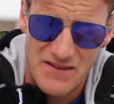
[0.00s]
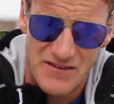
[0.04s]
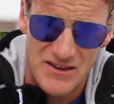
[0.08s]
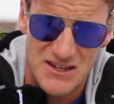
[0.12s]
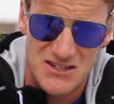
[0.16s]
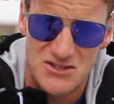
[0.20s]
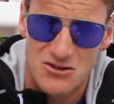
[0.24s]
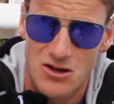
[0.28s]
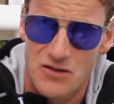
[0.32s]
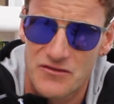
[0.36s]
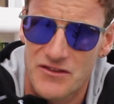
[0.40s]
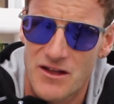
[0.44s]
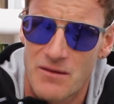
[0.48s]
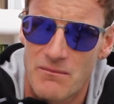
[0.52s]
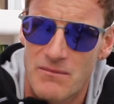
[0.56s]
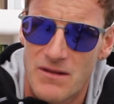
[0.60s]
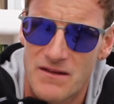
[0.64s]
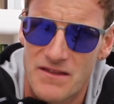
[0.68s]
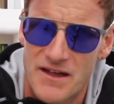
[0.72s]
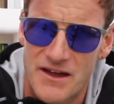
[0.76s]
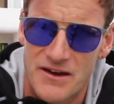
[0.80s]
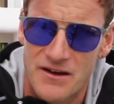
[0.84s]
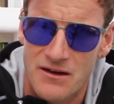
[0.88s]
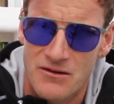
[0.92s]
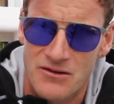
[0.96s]
it's not done by
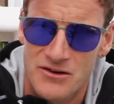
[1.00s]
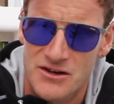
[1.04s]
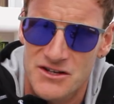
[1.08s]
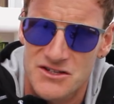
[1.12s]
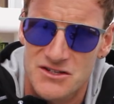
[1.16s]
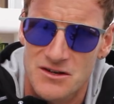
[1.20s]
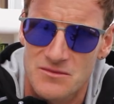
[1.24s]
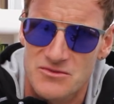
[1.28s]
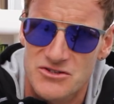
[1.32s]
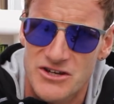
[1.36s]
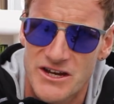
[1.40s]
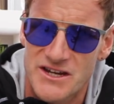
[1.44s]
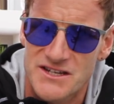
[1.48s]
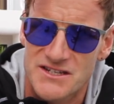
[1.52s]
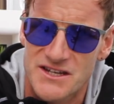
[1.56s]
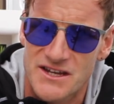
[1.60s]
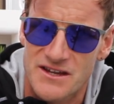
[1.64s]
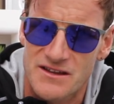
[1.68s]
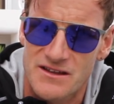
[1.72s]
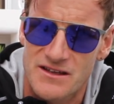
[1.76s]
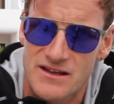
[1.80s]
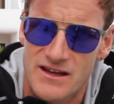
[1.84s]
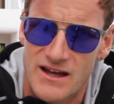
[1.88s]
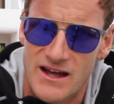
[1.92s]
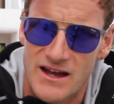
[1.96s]
then, I'm going to stop
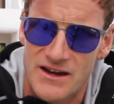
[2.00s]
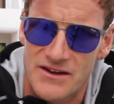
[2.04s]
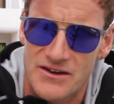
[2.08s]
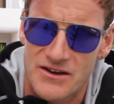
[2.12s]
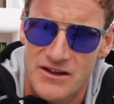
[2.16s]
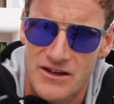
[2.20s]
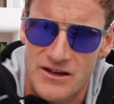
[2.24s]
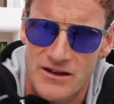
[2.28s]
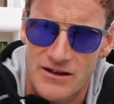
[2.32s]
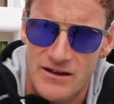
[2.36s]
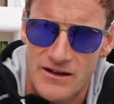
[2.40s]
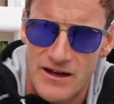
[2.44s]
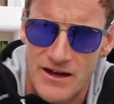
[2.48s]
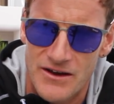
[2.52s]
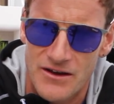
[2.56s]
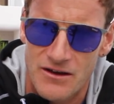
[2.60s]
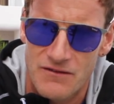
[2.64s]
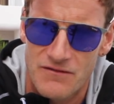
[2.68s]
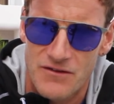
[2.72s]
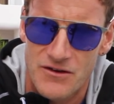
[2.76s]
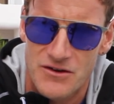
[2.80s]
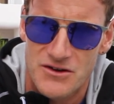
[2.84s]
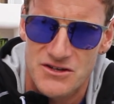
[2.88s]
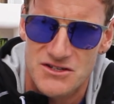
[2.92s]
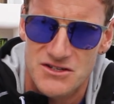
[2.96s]
chasing and I'll
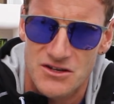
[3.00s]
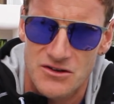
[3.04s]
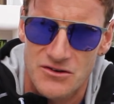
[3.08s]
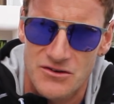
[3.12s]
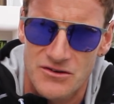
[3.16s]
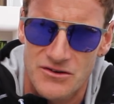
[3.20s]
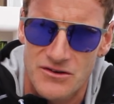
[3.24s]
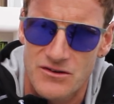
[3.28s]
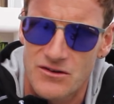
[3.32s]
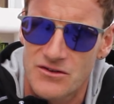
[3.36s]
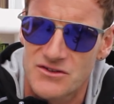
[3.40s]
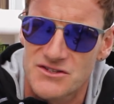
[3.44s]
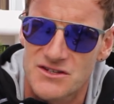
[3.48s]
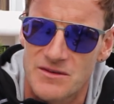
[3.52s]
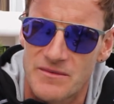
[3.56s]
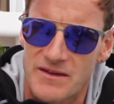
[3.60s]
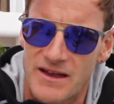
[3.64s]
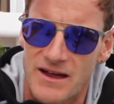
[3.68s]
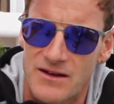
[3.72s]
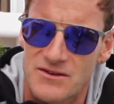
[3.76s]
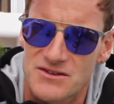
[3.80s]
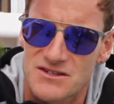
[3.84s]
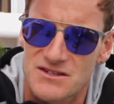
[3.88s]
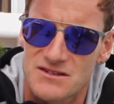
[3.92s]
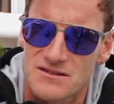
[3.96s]
focus on something
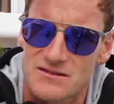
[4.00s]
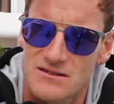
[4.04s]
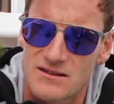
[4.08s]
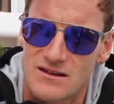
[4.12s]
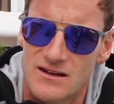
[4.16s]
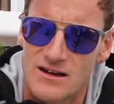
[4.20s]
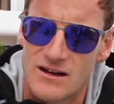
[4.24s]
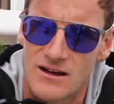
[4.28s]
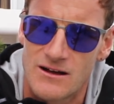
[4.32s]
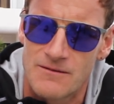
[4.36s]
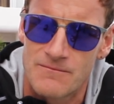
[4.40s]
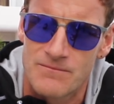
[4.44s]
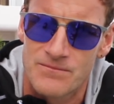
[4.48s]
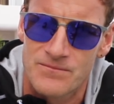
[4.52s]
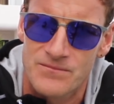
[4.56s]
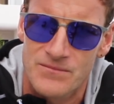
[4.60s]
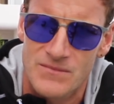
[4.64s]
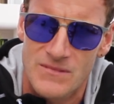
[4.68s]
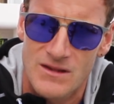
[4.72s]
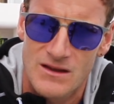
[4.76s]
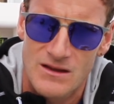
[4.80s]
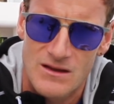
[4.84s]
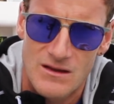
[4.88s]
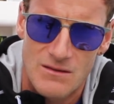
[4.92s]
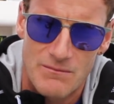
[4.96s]
else.
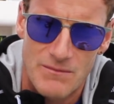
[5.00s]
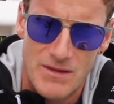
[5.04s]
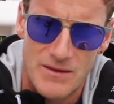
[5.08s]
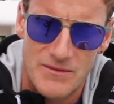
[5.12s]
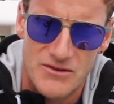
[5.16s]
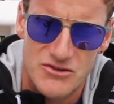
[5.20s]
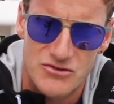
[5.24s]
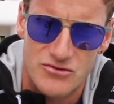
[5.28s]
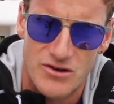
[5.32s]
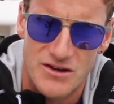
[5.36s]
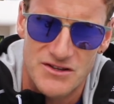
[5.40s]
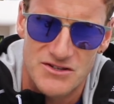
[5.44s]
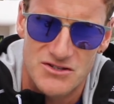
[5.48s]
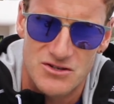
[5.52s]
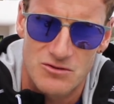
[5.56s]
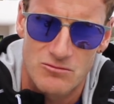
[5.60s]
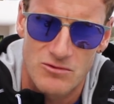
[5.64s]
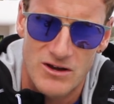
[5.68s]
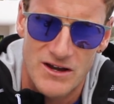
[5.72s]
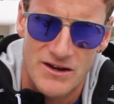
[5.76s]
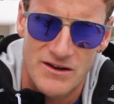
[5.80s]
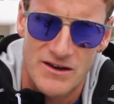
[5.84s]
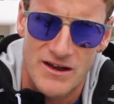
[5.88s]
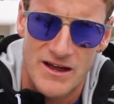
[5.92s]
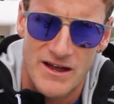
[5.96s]
Maybe trying to
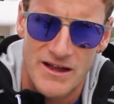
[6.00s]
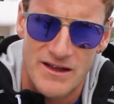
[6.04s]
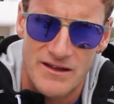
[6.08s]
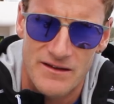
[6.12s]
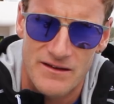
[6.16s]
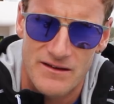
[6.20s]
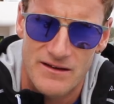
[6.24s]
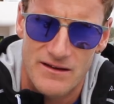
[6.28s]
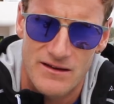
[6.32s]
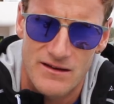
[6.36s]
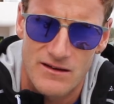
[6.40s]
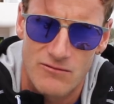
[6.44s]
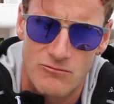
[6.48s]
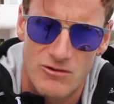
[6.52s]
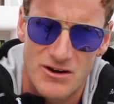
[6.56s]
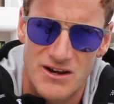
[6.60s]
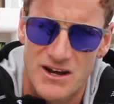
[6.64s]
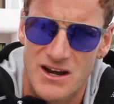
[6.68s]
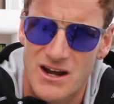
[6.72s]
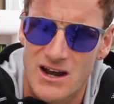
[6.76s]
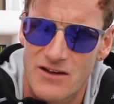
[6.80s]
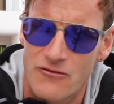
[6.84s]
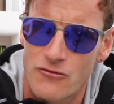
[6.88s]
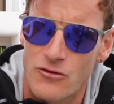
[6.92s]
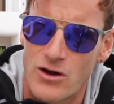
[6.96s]
win
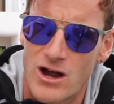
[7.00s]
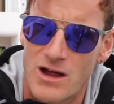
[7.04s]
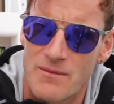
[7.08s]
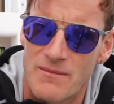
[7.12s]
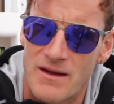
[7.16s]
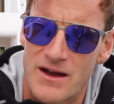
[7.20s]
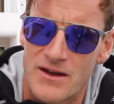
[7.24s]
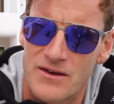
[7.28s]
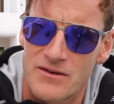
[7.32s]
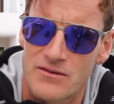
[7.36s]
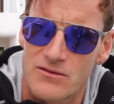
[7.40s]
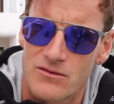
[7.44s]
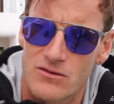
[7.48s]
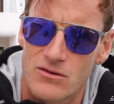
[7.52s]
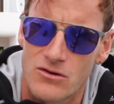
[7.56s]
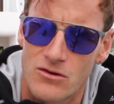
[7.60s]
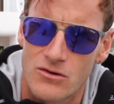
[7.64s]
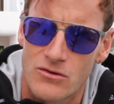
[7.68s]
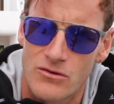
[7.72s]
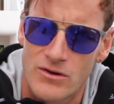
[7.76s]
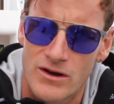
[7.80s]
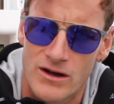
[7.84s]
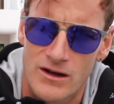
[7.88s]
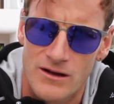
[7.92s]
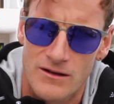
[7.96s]
another Ironman,
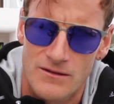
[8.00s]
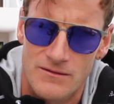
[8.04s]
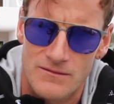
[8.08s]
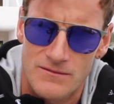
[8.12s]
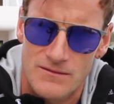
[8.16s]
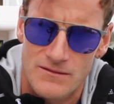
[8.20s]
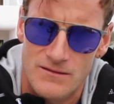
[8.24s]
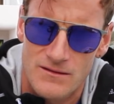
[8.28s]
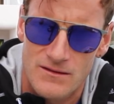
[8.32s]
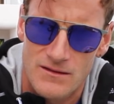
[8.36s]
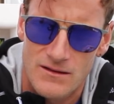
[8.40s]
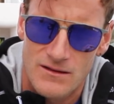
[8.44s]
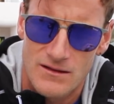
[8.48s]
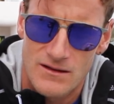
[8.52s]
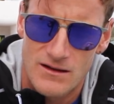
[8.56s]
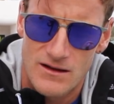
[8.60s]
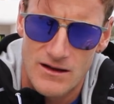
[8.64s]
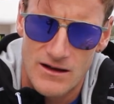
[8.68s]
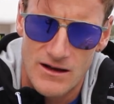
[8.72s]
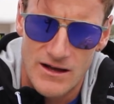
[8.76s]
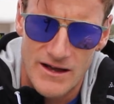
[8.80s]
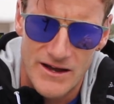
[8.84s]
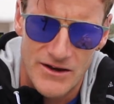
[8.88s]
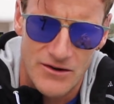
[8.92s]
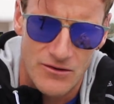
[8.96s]
or
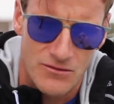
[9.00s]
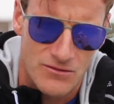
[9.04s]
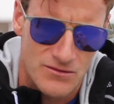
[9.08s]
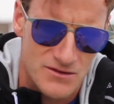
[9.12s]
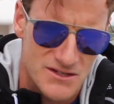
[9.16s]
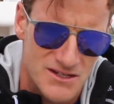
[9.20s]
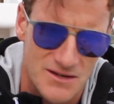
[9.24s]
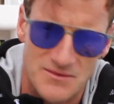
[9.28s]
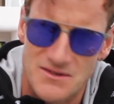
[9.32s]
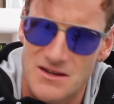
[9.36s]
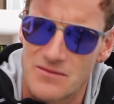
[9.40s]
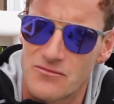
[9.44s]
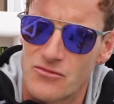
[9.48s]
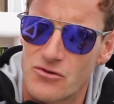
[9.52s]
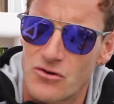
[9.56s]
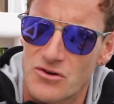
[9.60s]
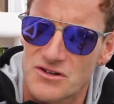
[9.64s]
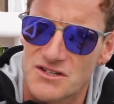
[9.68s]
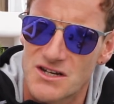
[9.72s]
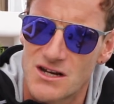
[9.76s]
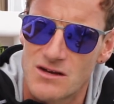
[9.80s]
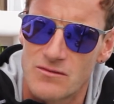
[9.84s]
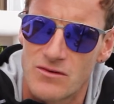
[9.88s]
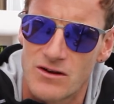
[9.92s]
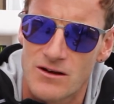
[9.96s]
in September,
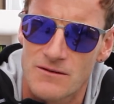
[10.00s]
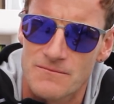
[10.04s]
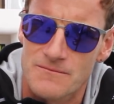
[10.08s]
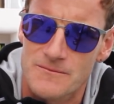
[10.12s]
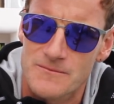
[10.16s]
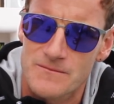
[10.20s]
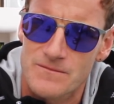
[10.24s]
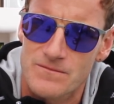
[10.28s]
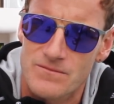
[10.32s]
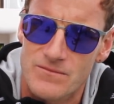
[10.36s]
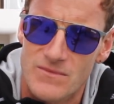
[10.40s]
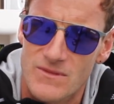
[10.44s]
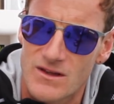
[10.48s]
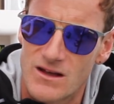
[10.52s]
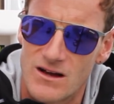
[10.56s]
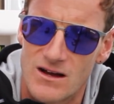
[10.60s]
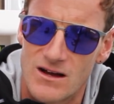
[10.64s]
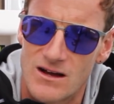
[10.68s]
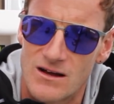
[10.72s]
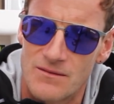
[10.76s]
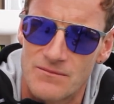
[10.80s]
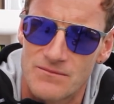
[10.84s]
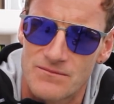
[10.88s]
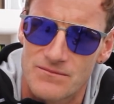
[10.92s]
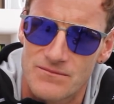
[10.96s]
October.
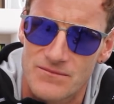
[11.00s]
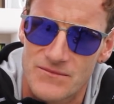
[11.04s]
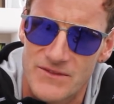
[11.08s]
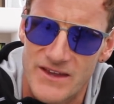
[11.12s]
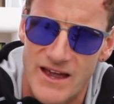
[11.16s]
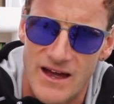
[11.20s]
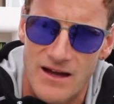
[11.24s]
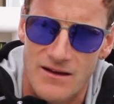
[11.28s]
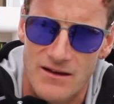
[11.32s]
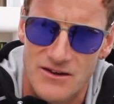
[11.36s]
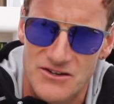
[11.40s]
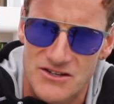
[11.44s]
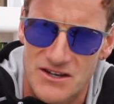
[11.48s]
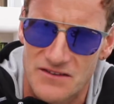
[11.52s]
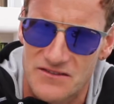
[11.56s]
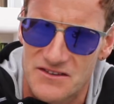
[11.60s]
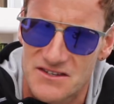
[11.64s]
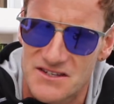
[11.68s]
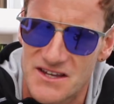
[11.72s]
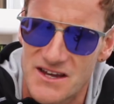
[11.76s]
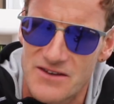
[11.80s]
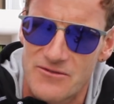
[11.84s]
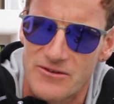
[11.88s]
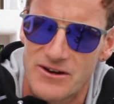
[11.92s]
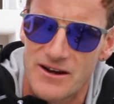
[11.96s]
Yeah, just have to
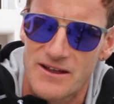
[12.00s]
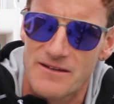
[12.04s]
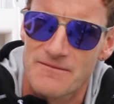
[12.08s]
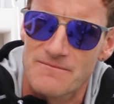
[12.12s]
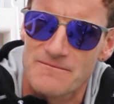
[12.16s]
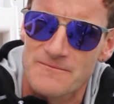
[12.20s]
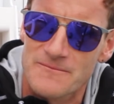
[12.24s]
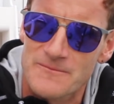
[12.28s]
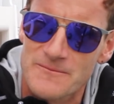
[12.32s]
see really.